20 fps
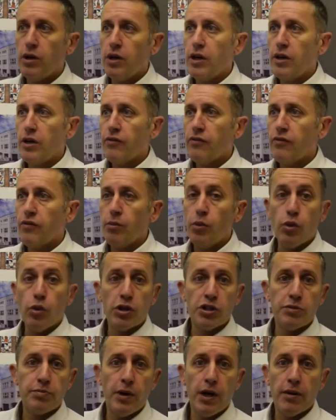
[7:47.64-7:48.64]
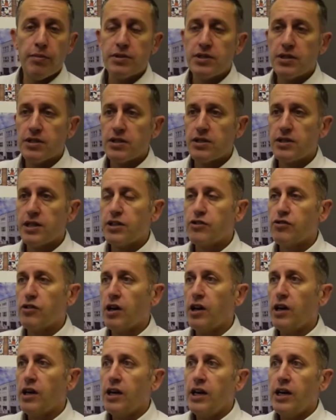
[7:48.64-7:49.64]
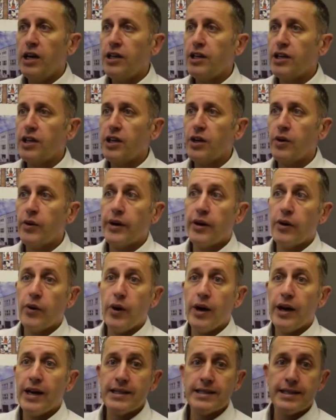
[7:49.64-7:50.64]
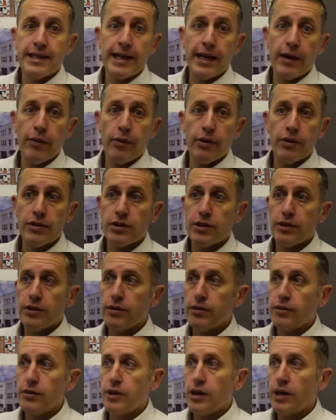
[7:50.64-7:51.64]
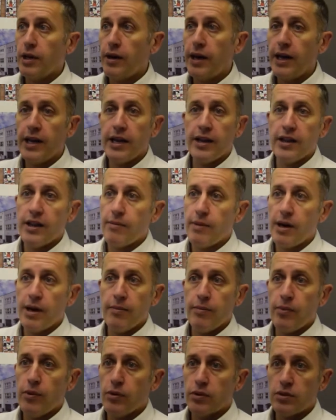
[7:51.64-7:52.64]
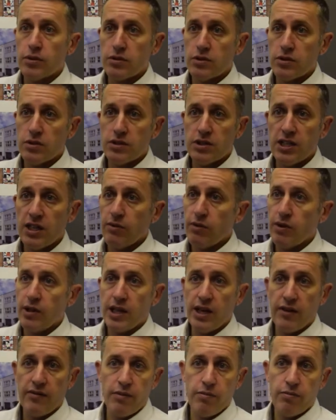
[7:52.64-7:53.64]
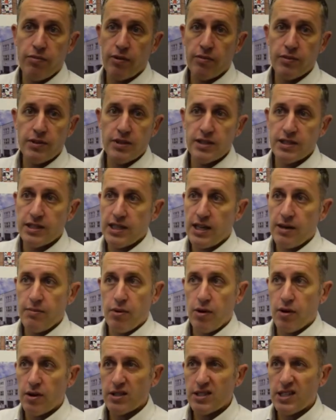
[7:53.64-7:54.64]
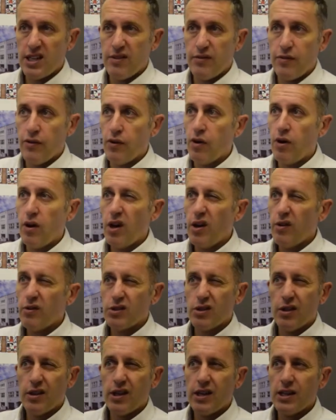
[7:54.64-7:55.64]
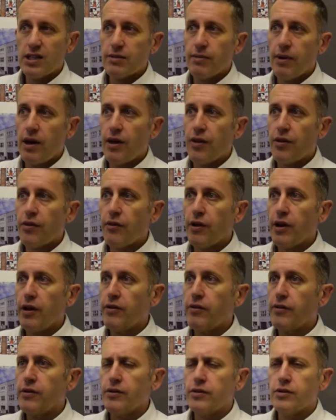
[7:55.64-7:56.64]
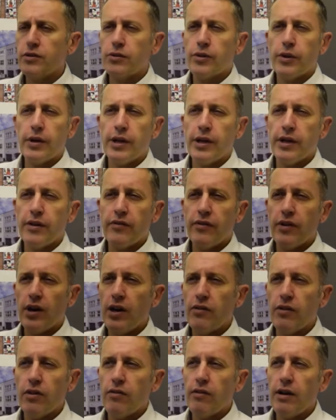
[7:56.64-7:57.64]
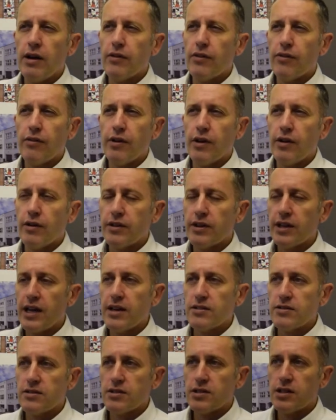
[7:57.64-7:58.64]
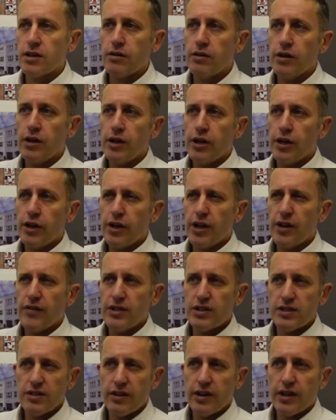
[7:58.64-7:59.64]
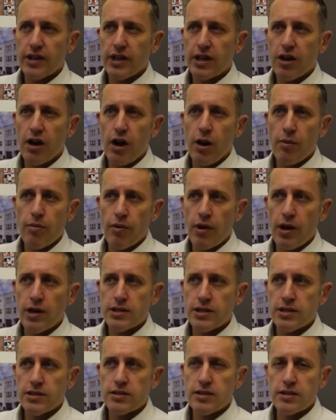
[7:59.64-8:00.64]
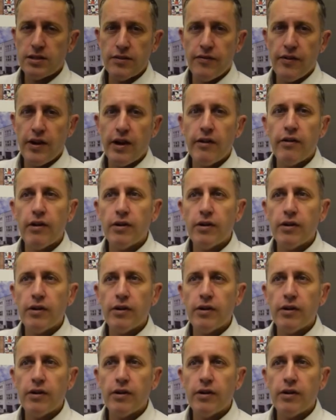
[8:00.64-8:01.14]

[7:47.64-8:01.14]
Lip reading: for mortgage purposes, etc. And you can quite easily go onto any of the main portals and see what the other properties in that block are selling for, which I think is about 325 or around 300,000. So if it's saying at the guide prices, there's a fair old